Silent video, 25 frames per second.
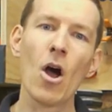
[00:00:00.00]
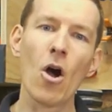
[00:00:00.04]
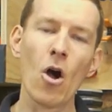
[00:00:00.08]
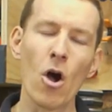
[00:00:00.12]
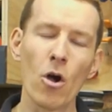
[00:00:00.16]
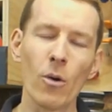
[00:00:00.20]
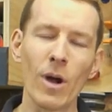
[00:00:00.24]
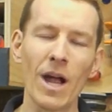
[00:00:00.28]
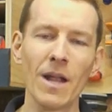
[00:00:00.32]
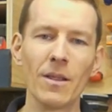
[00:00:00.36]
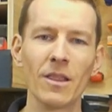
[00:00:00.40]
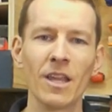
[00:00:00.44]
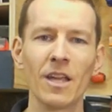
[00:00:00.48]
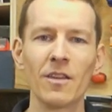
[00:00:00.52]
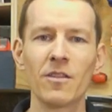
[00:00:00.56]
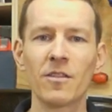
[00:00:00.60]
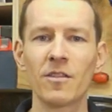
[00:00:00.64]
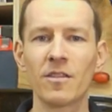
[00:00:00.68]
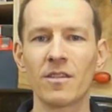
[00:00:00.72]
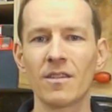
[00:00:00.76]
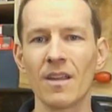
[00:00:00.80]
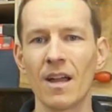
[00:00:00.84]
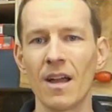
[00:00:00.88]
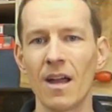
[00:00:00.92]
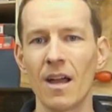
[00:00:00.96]
All right, let's
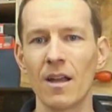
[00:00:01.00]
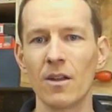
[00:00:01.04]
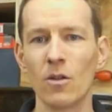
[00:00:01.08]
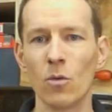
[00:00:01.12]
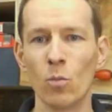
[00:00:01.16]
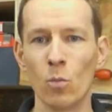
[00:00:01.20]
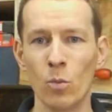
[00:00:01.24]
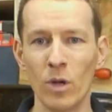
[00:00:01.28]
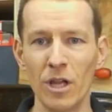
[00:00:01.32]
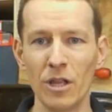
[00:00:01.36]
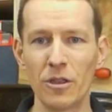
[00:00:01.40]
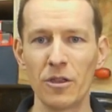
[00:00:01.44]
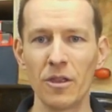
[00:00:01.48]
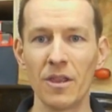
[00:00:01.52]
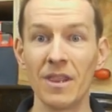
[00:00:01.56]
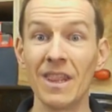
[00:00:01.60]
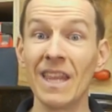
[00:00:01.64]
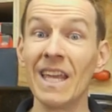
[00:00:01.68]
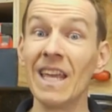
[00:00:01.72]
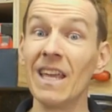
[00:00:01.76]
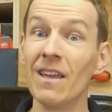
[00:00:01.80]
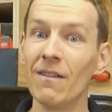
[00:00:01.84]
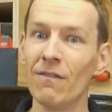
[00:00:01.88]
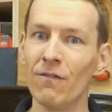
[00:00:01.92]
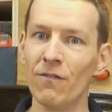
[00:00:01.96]
start with
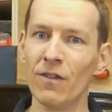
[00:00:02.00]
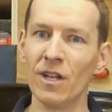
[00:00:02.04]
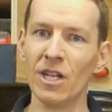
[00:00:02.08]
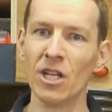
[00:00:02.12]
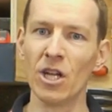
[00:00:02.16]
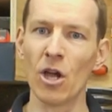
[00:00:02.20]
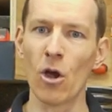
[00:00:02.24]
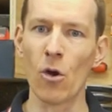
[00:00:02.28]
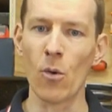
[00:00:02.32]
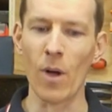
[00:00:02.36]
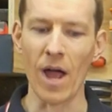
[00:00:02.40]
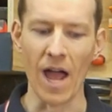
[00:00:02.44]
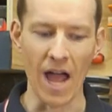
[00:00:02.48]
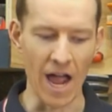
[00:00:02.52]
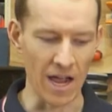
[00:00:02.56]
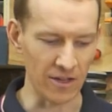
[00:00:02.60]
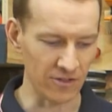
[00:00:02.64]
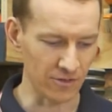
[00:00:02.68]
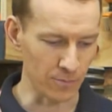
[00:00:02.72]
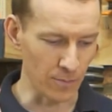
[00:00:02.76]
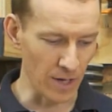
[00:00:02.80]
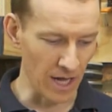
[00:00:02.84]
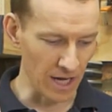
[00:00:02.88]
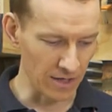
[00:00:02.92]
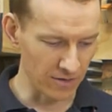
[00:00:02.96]
the video
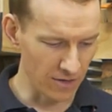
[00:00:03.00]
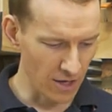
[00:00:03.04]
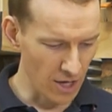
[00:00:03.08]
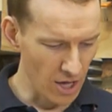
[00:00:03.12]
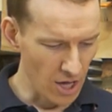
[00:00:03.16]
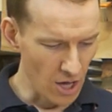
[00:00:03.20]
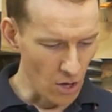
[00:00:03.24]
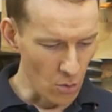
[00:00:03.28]
aspect.